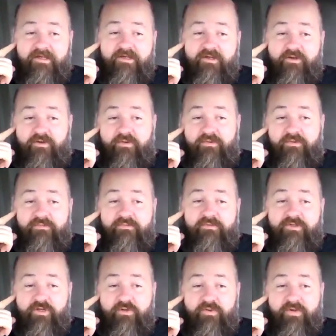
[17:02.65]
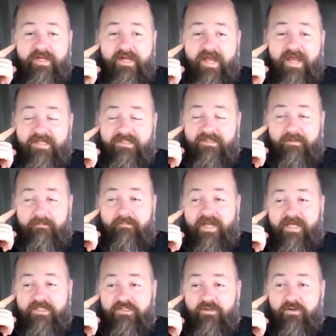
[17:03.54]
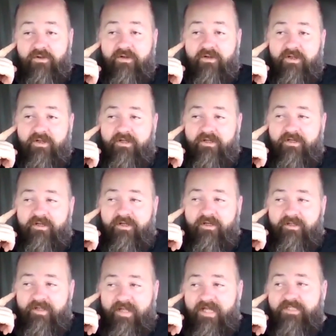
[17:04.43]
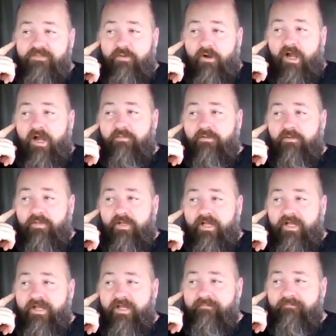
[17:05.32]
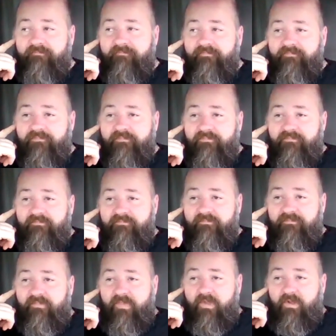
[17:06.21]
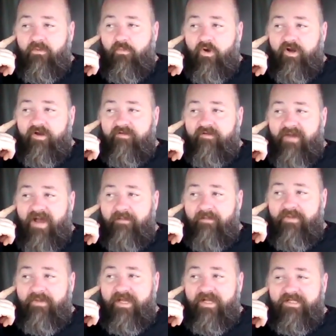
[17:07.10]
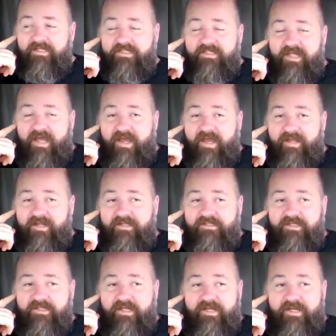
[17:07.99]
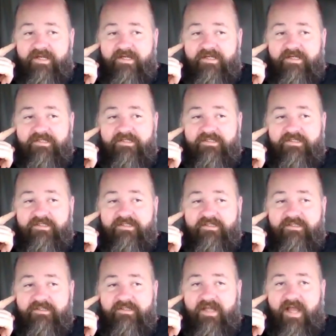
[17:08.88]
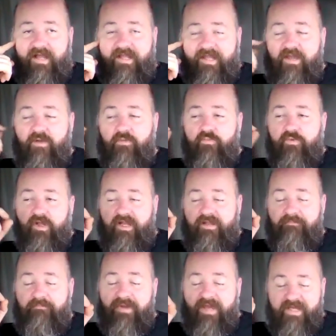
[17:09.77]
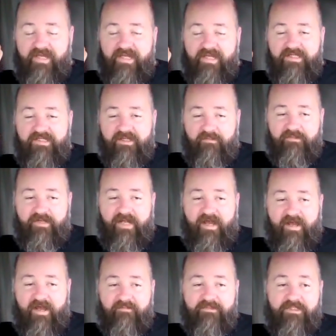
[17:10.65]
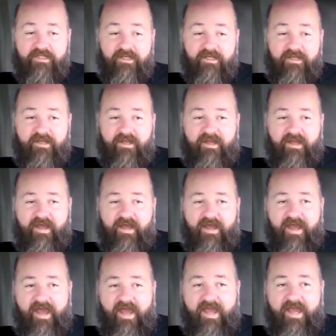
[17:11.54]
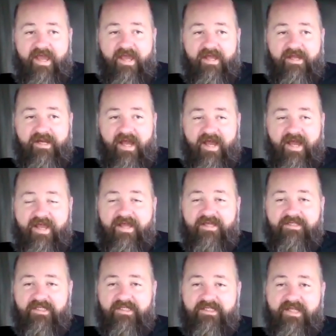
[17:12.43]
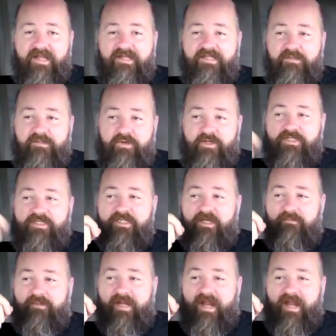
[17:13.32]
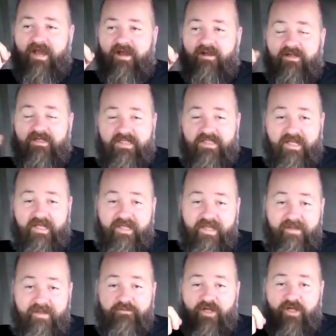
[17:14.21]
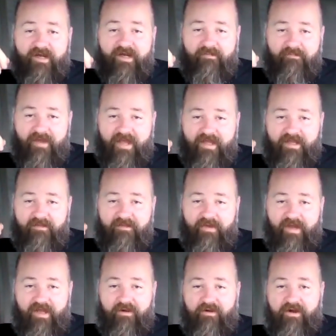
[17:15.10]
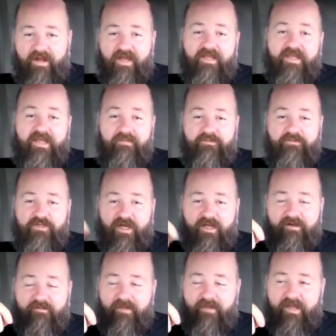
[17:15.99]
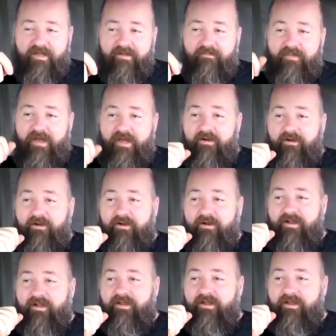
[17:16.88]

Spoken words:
to do to it as a mixer. That's probably one of my biggest things is I get really picky sometimes, and I hesitate to put something out because I keep trying to make it better and I keep trying to make it better.